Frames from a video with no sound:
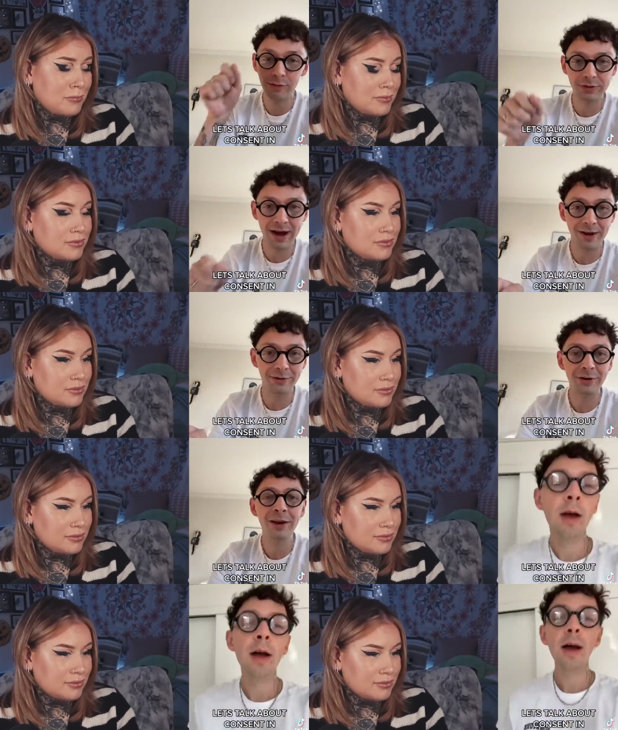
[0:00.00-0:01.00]
Speaker 1: you down?
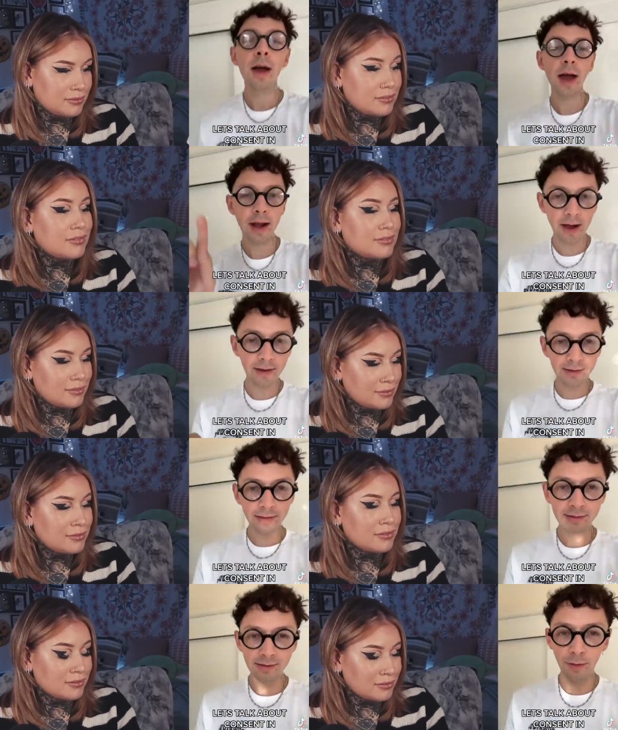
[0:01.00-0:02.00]
And I ask if
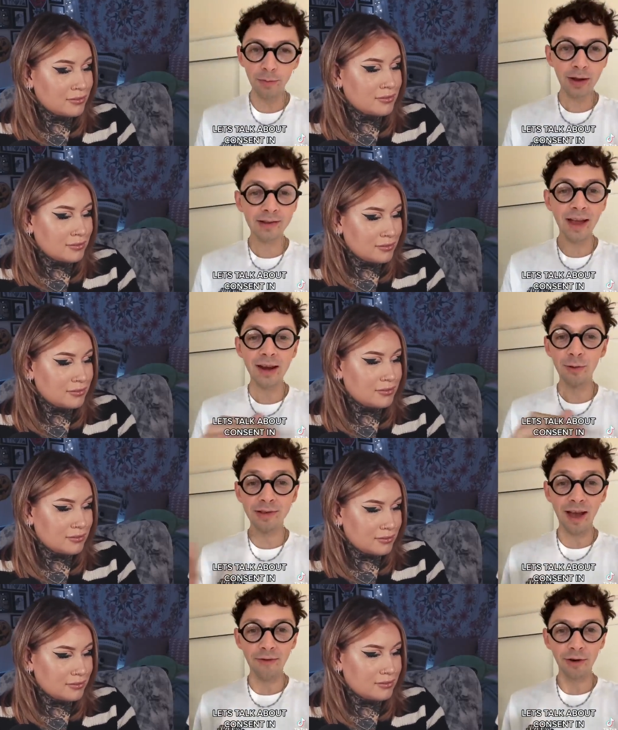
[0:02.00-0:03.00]
it's not because anyone's
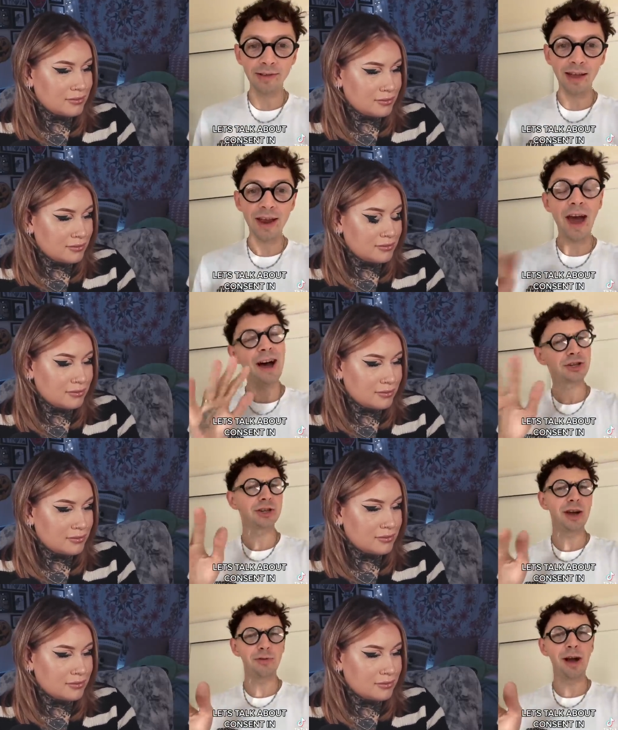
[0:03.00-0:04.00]
ever said,
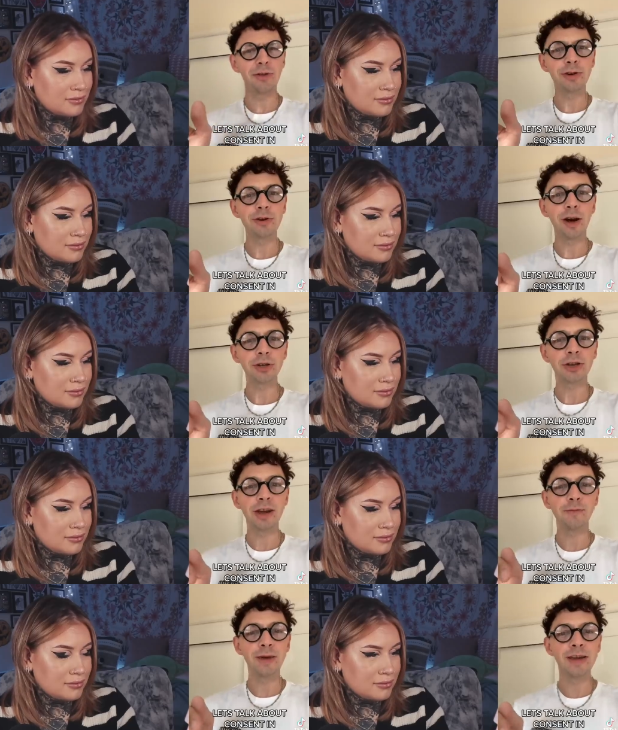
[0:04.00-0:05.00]
actually, I'd rather you not
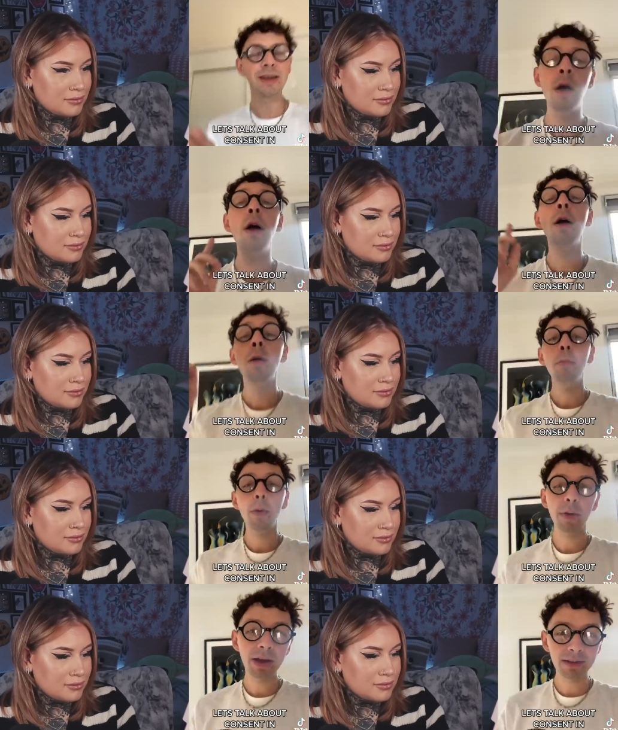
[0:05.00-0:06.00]
shave me. But
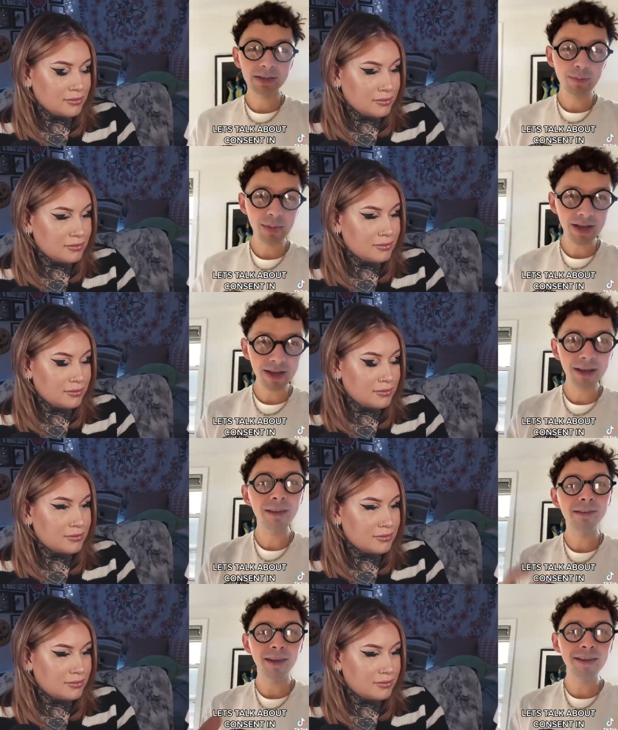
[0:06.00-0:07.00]
because to me,
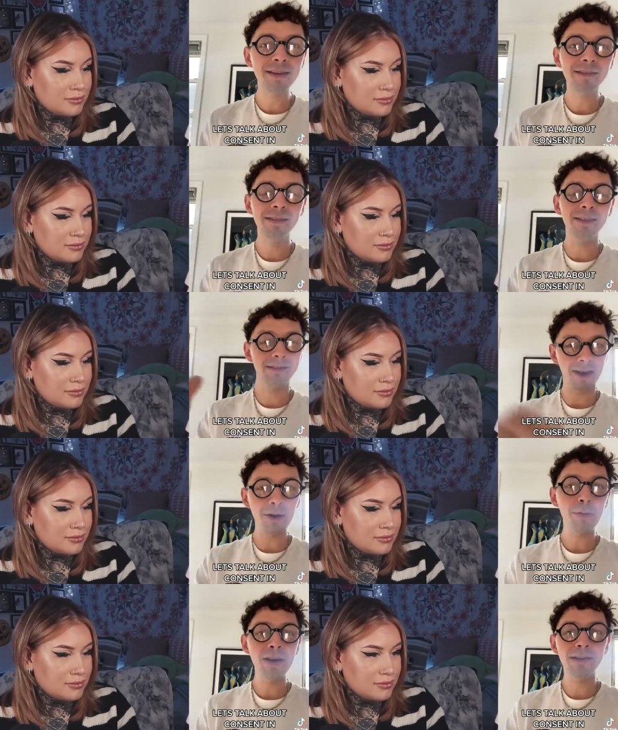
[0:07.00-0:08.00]
consent is the
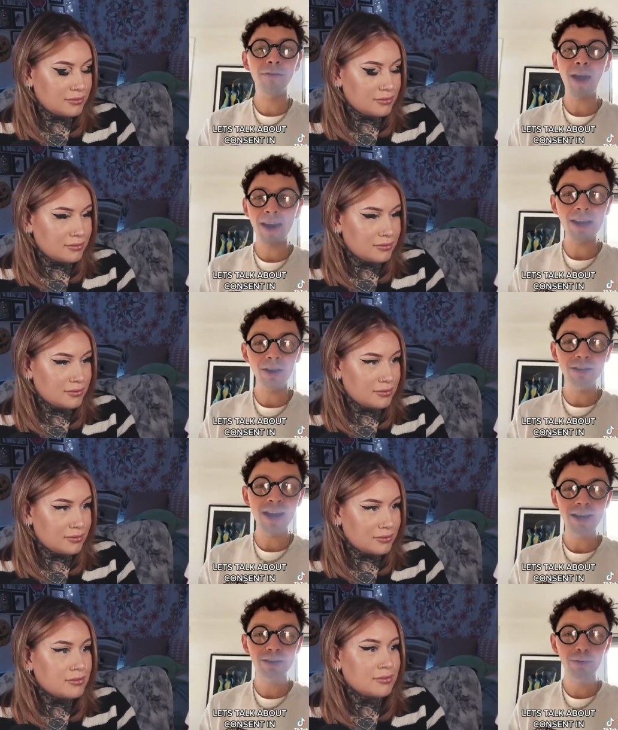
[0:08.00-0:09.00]
centerpiece of any good
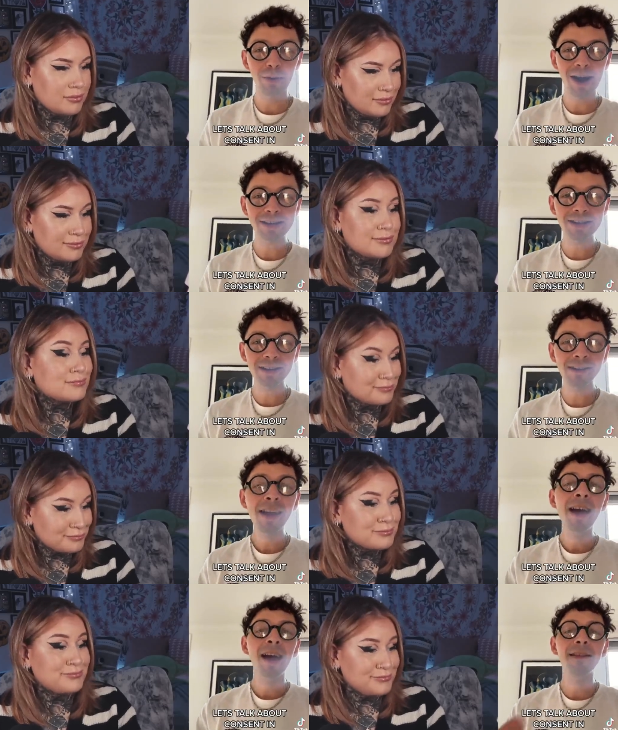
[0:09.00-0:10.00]
tattoo practice,
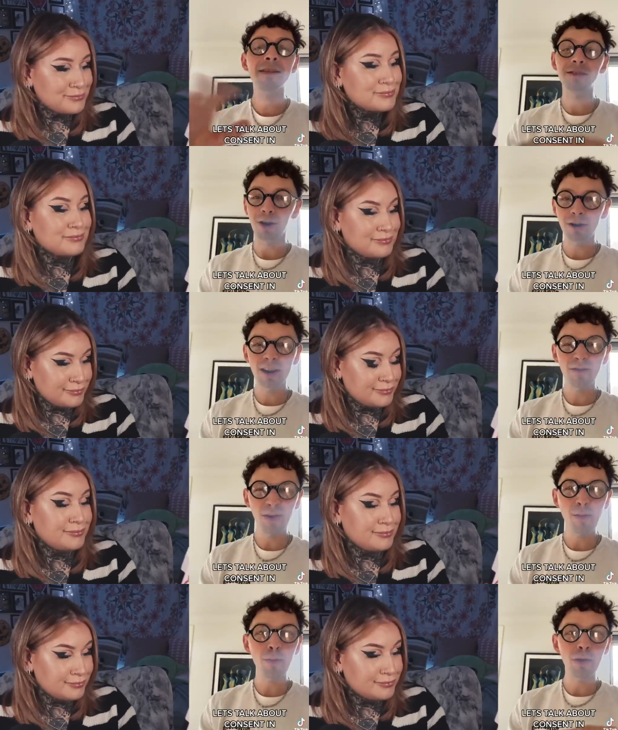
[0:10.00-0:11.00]
and starting
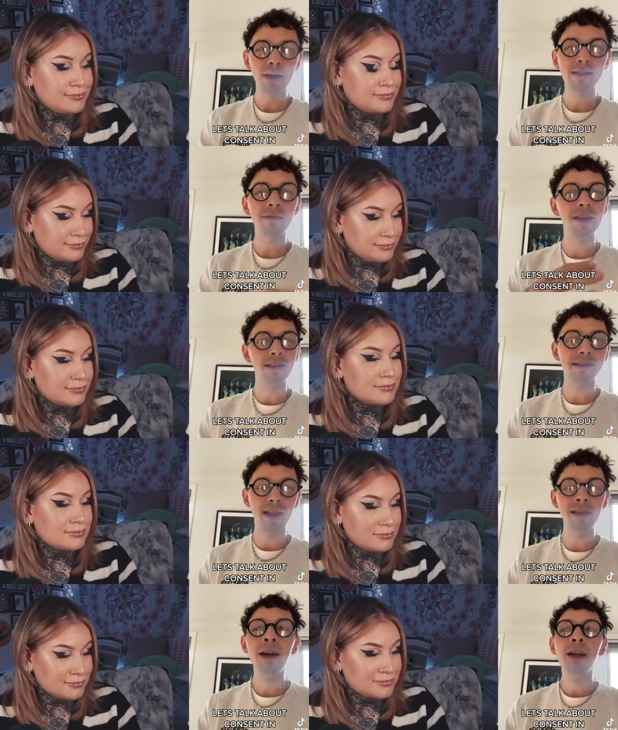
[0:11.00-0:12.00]
from a place of
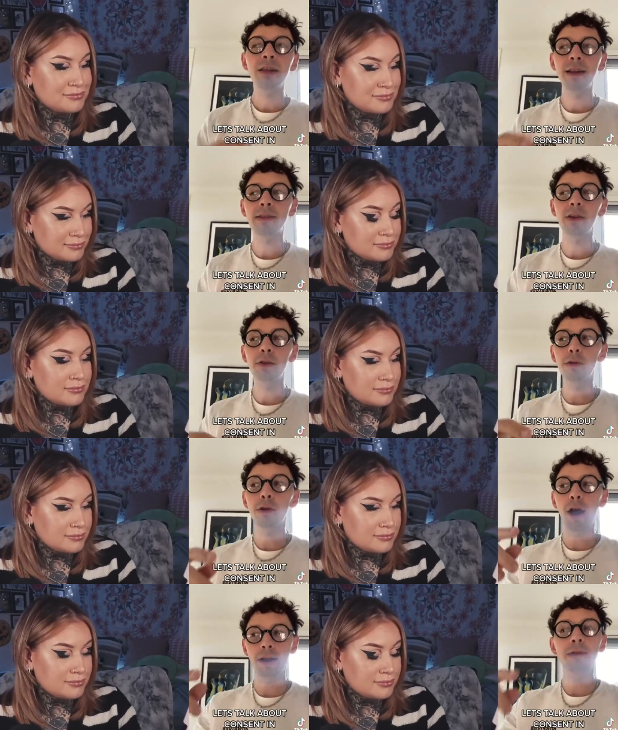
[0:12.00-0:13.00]
consent lets you
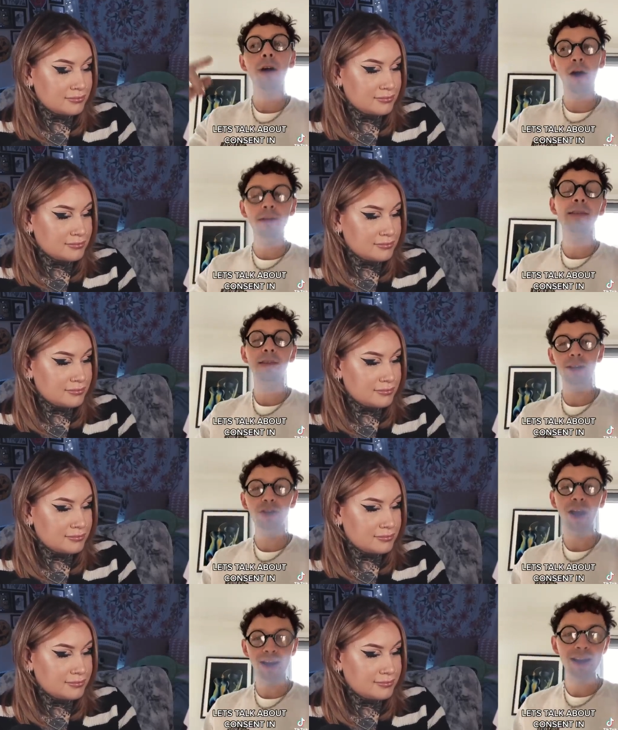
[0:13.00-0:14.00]
kind of constantly
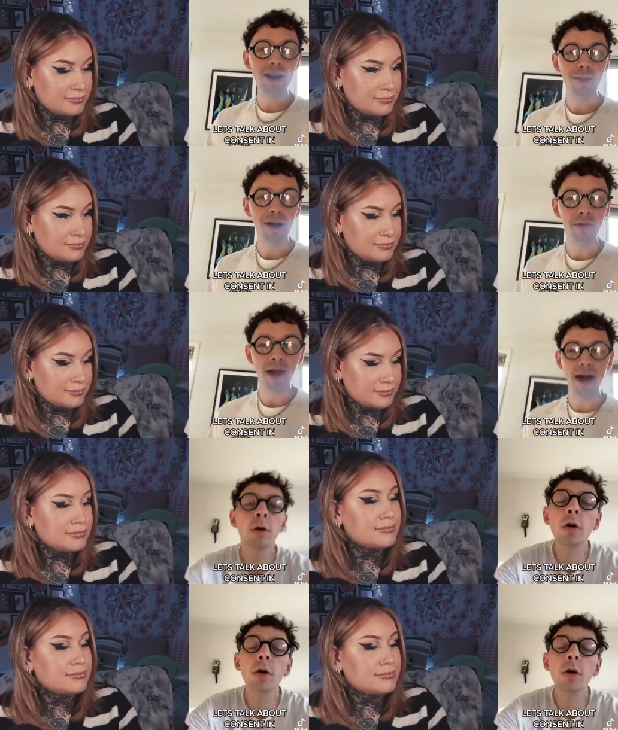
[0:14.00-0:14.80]
check in about that.